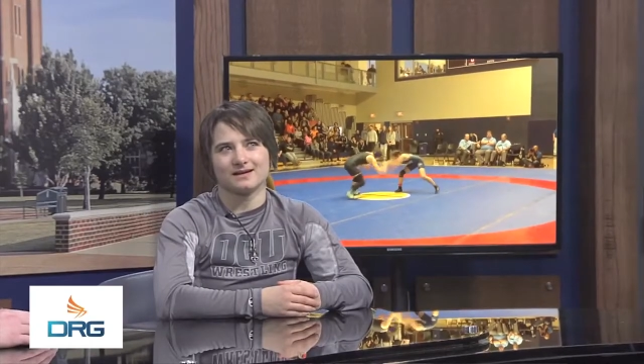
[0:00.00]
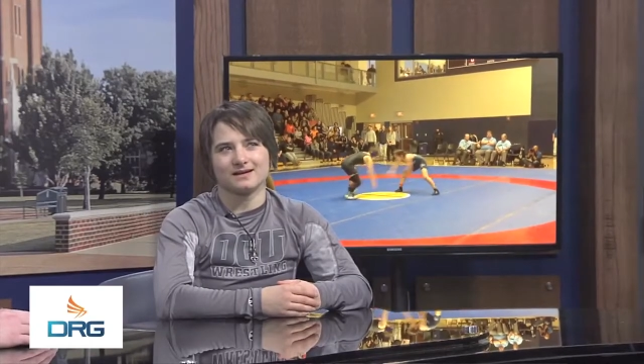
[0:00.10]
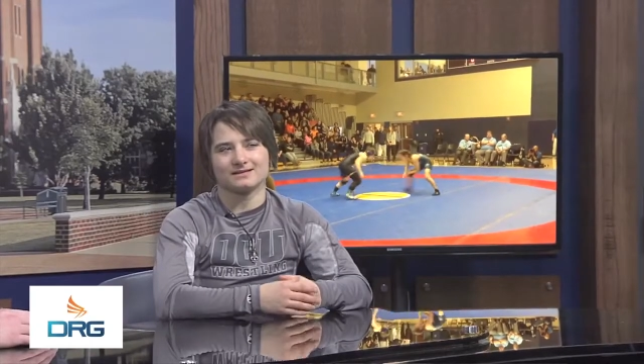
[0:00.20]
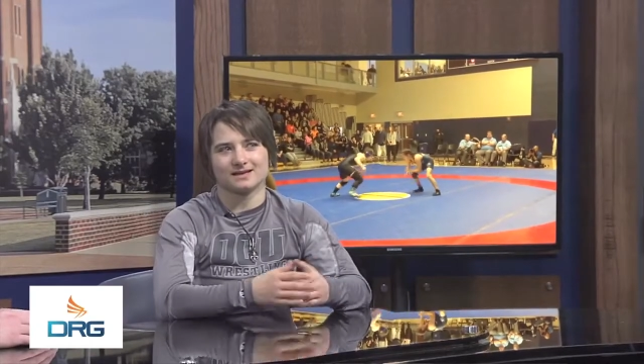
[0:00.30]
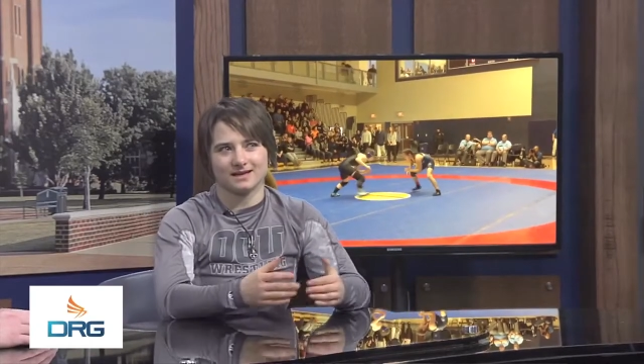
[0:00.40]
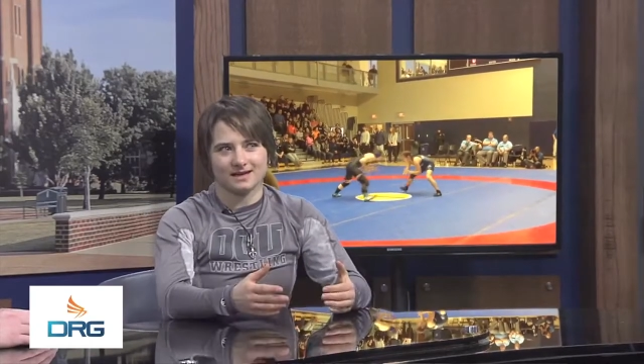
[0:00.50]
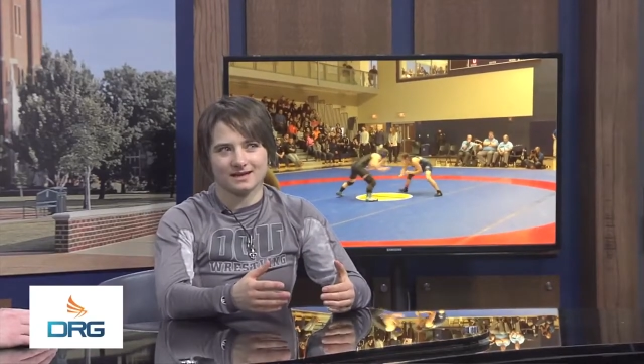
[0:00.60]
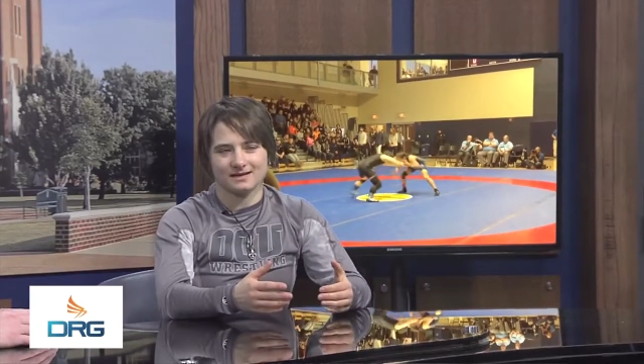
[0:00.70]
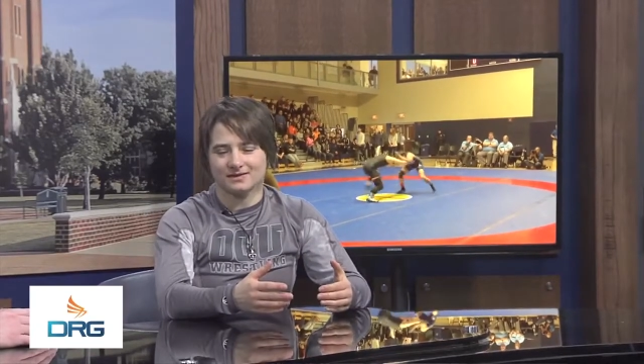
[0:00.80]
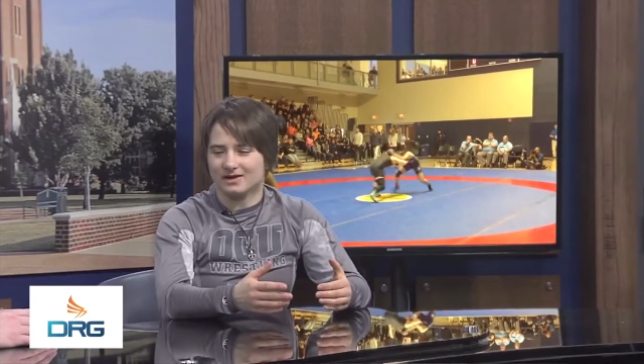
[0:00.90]
as a
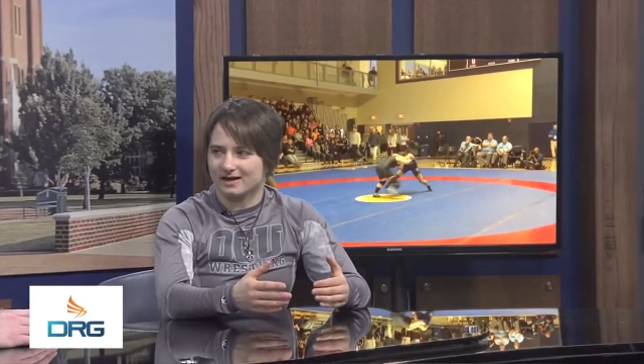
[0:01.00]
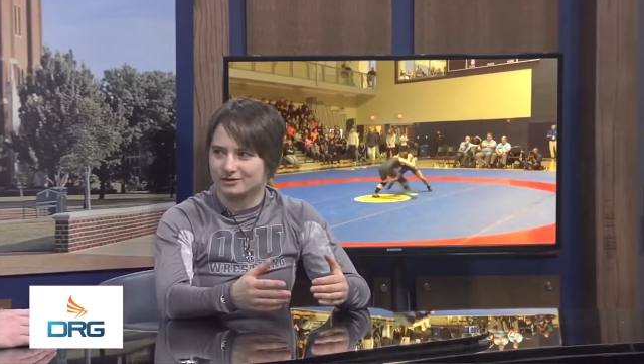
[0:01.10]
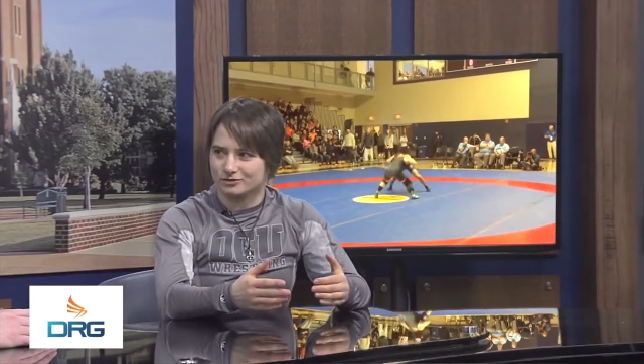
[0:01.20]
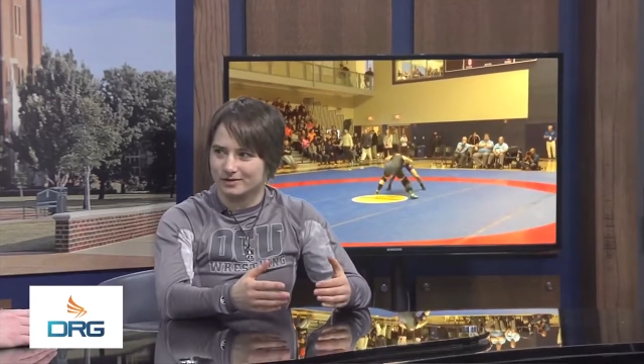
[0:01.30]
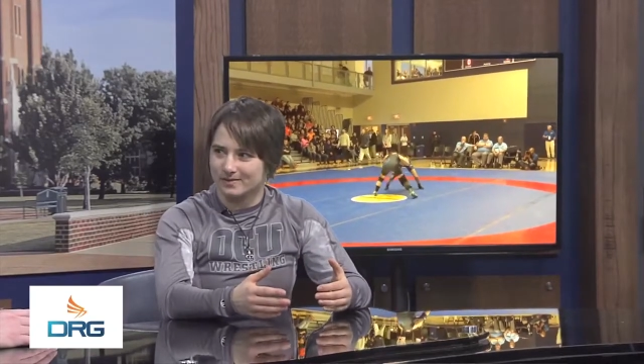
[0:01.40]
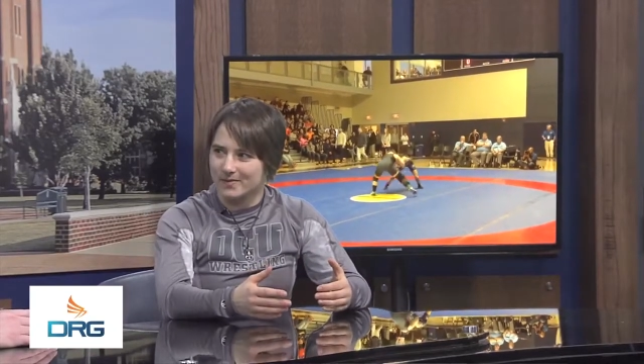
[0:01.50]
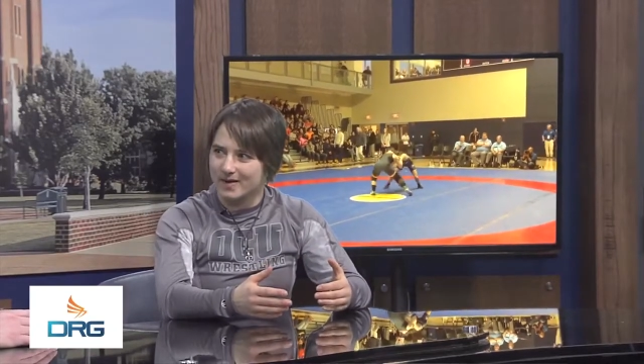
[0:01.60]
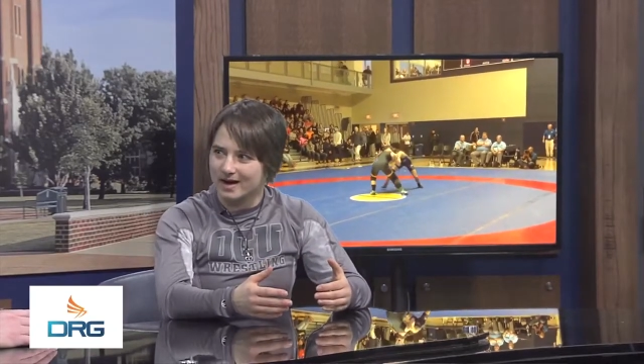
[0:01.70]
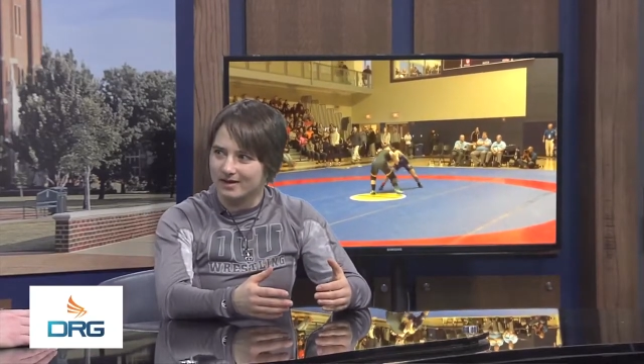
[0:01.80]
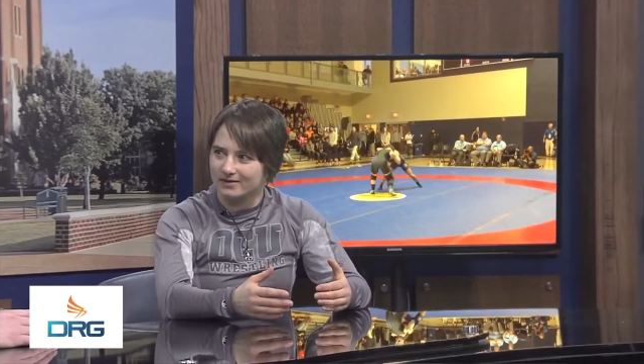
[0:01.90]
kid, you kind of dream
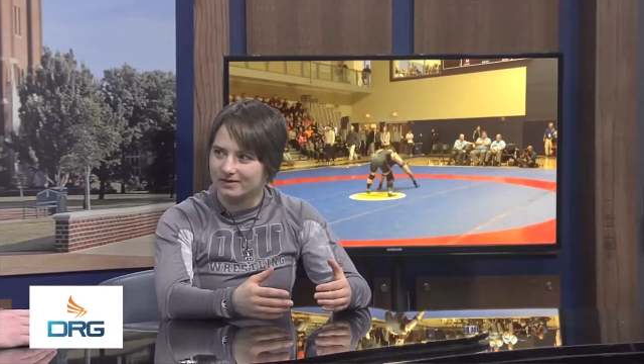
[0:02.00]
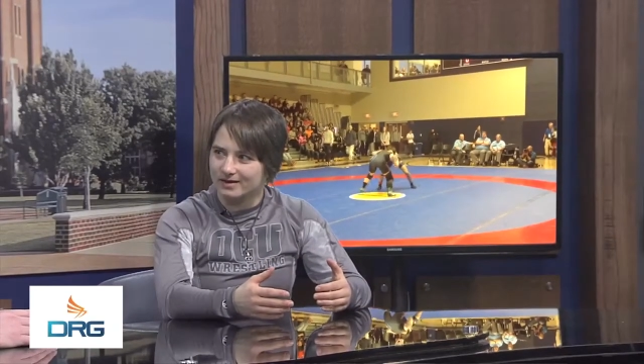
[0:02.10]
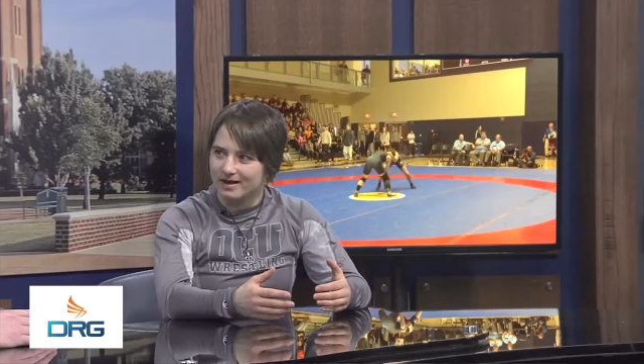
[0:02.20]
about,